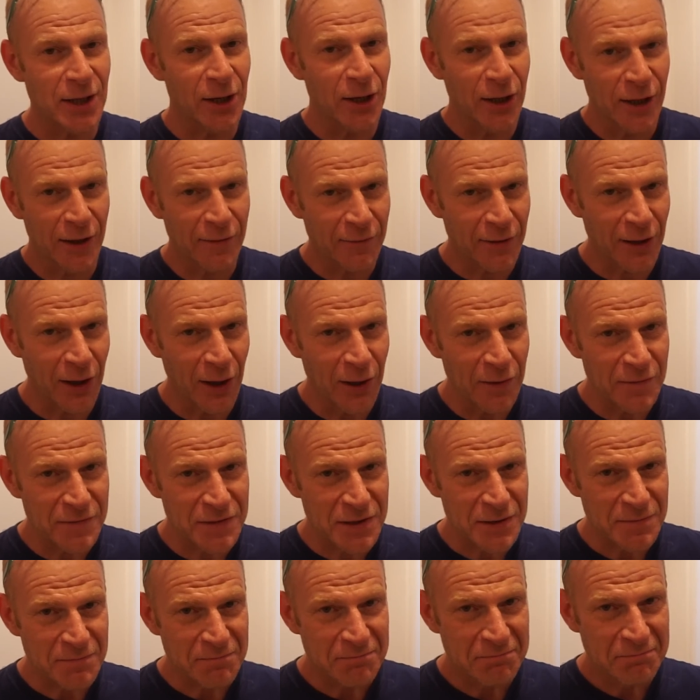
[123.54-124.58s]
a lot of
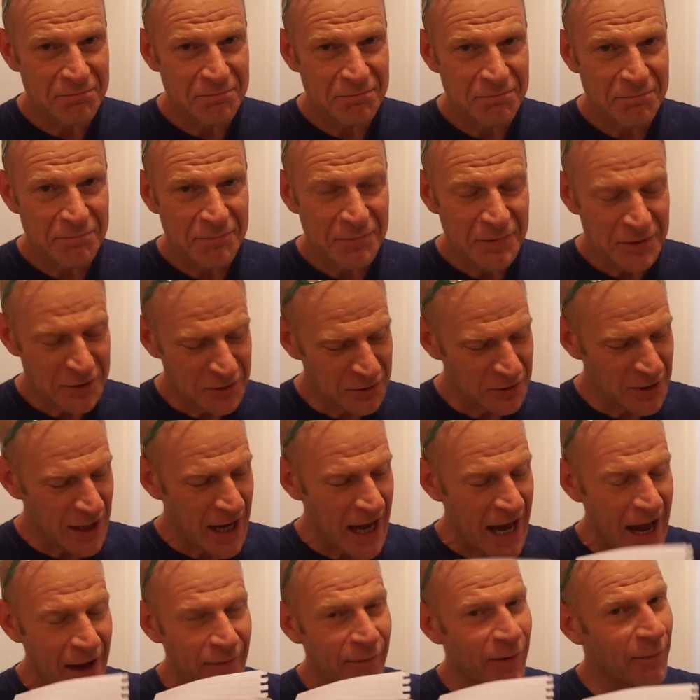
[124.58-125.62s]
clothes? Do you
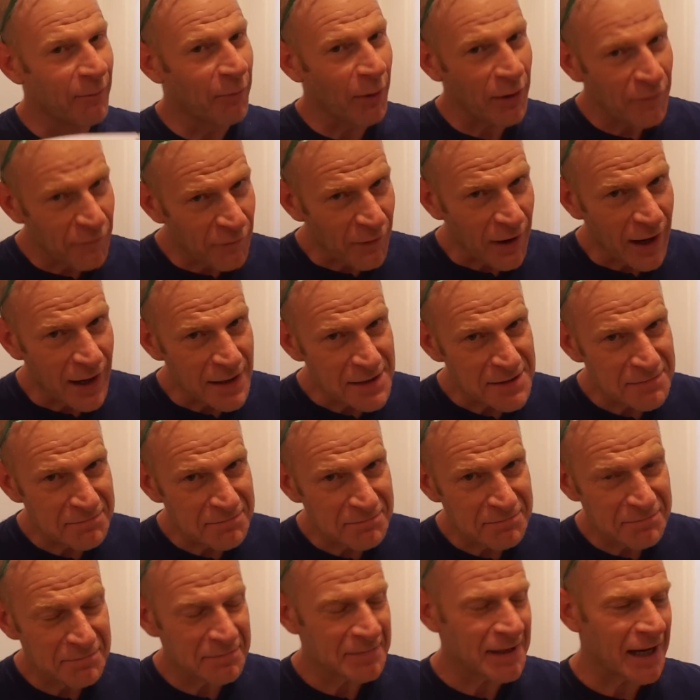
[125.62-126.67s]
have a boyfriend
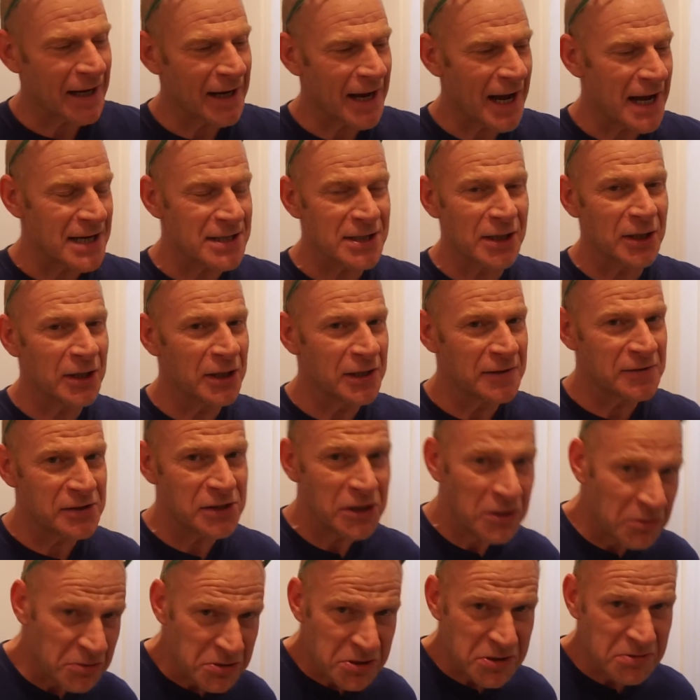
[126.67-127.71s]
that has a lot of
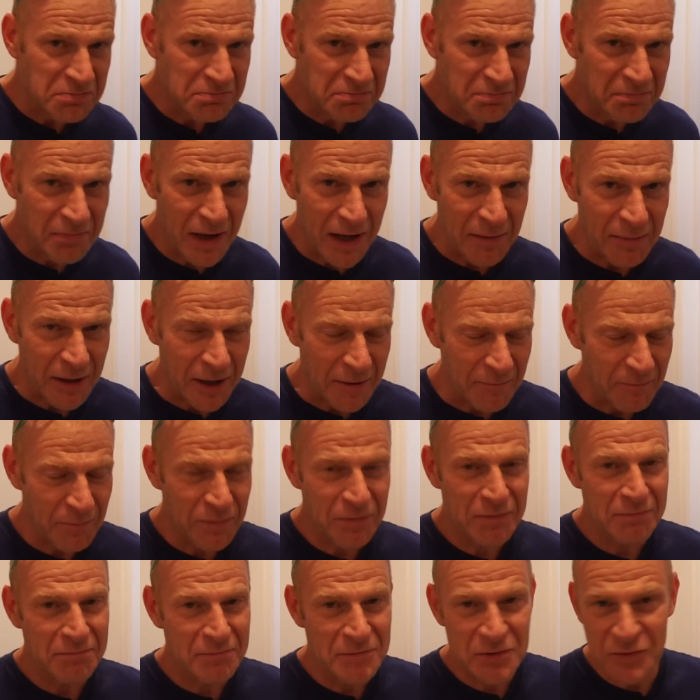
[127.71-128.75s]
shoes, maybe?
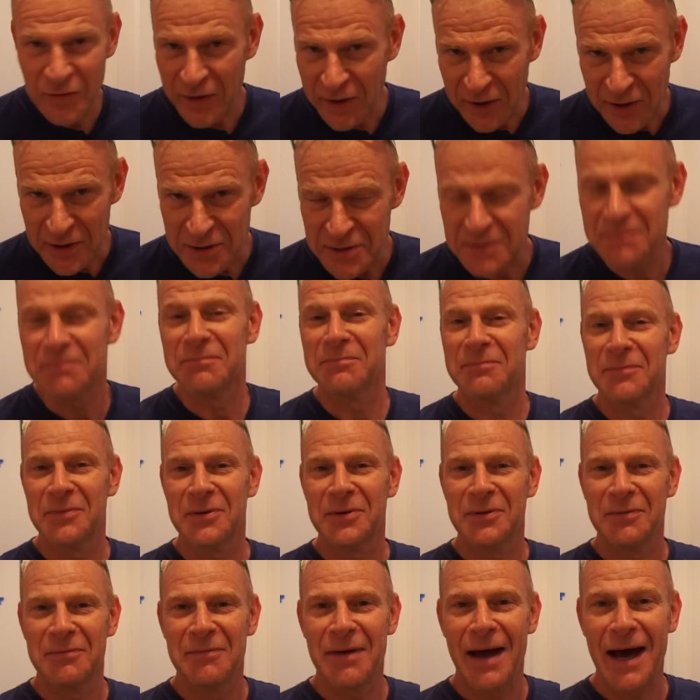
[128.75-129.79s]
Trainers?
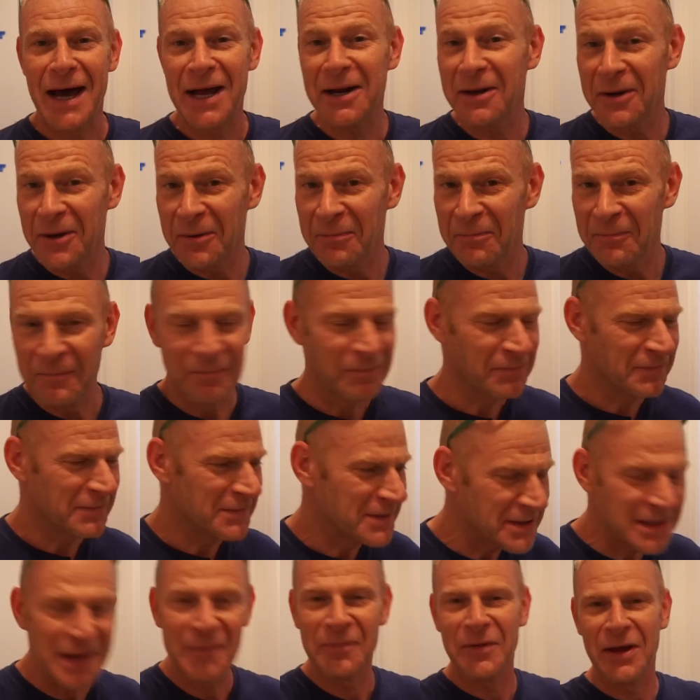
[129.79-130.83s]
I don't know,
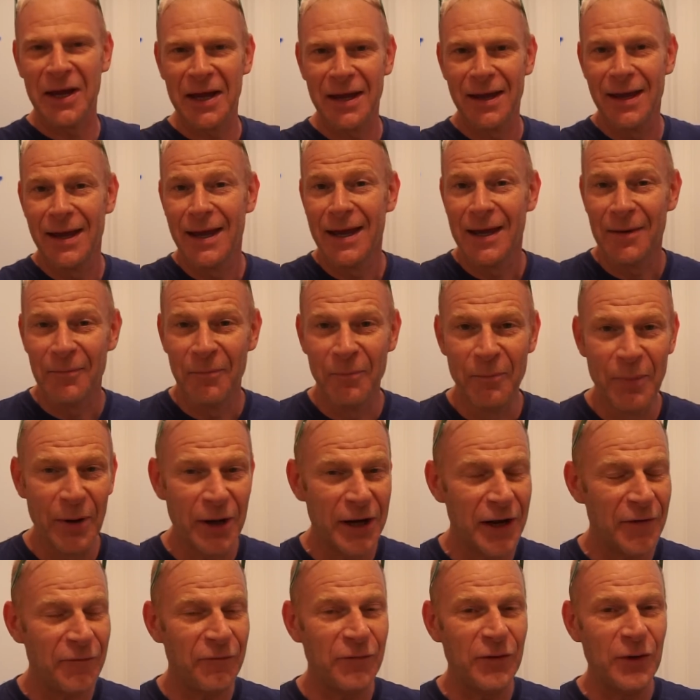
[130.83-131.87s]
something. But
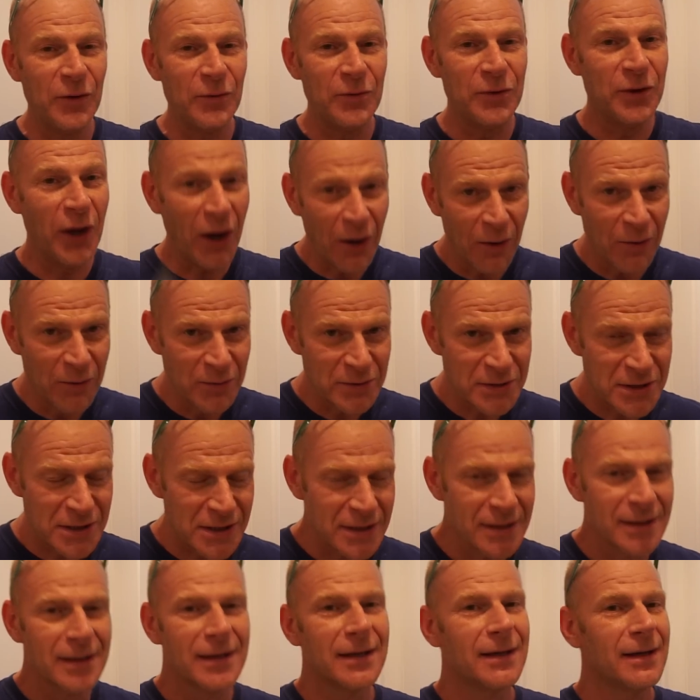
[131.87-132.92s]
if you don't,
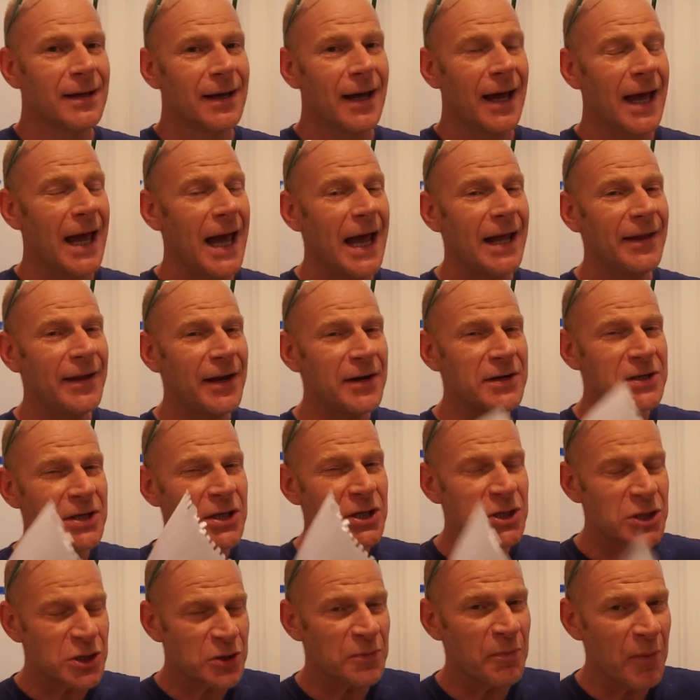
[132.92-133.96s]
and there's a
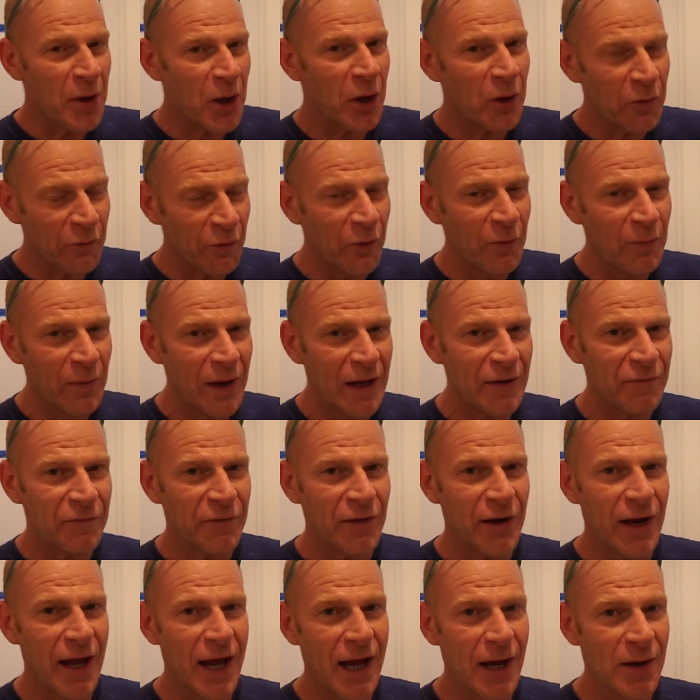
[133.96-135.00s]
small room left
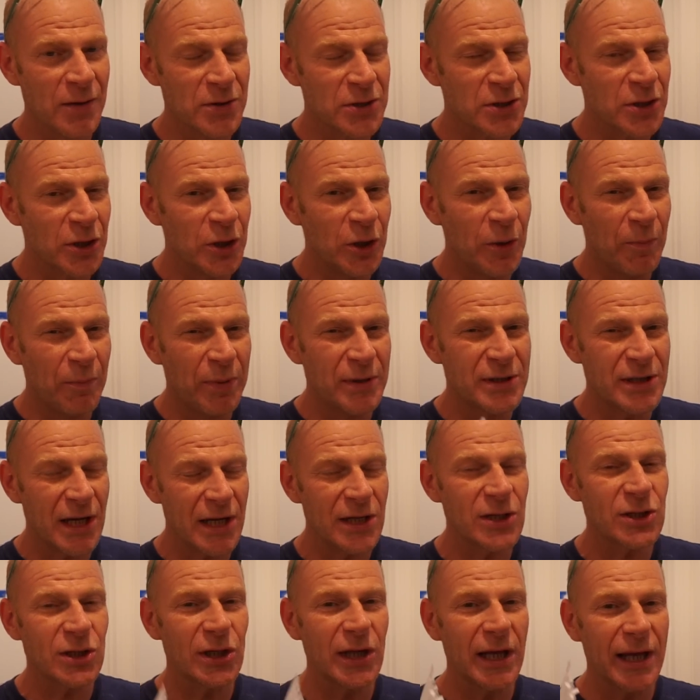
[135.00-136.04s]
in the house, you
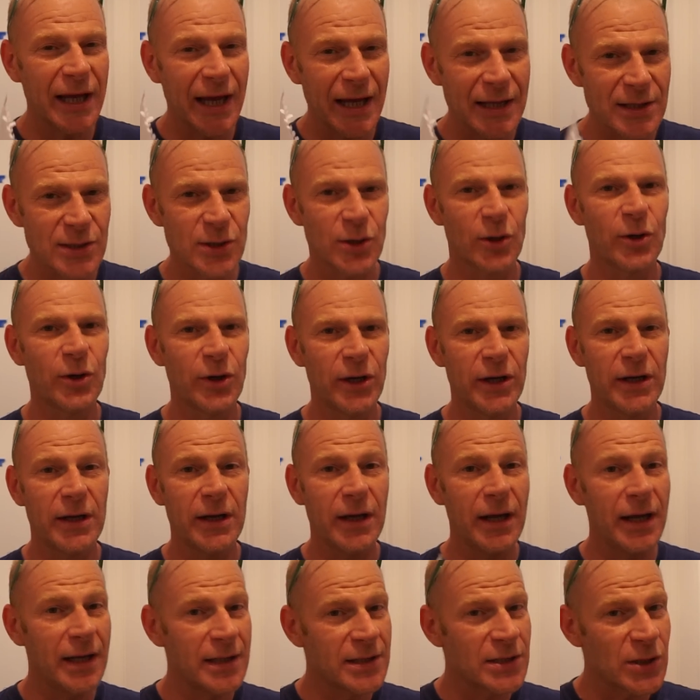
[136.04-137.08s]
potentially can turn it
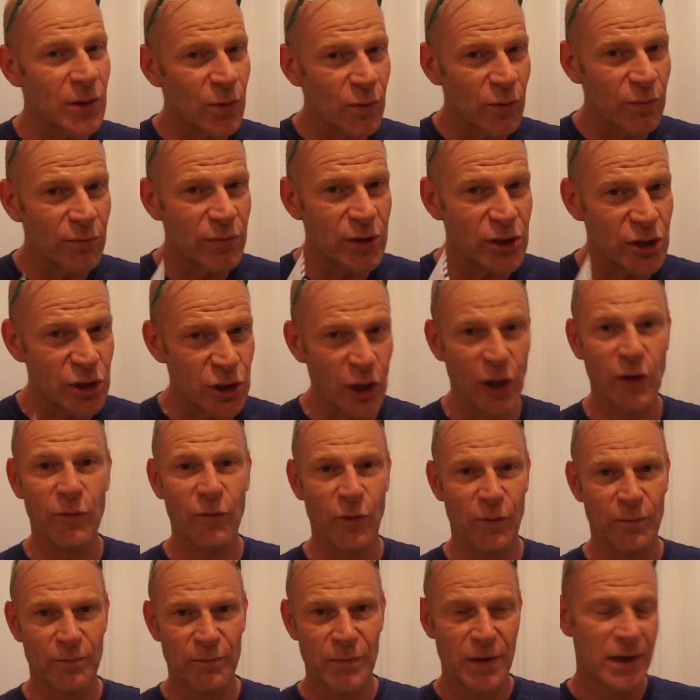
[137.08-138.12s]
into a machine
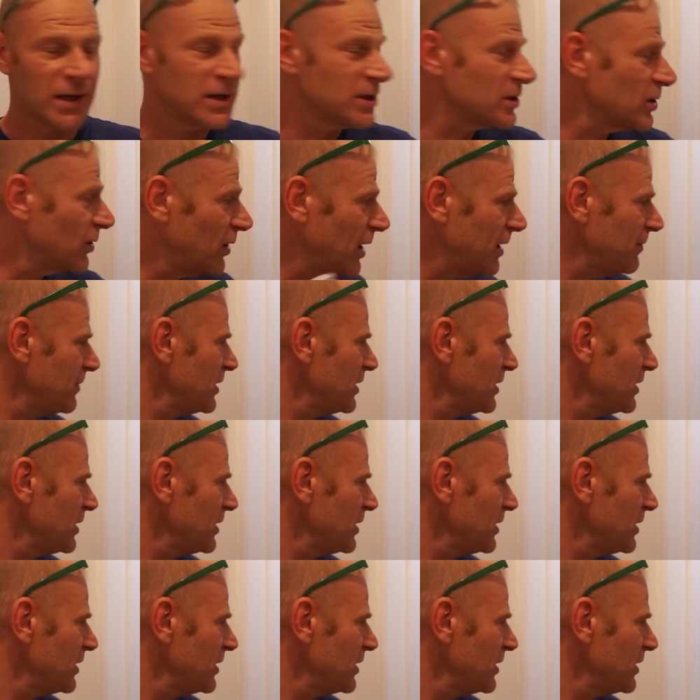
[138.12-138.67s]
room. So let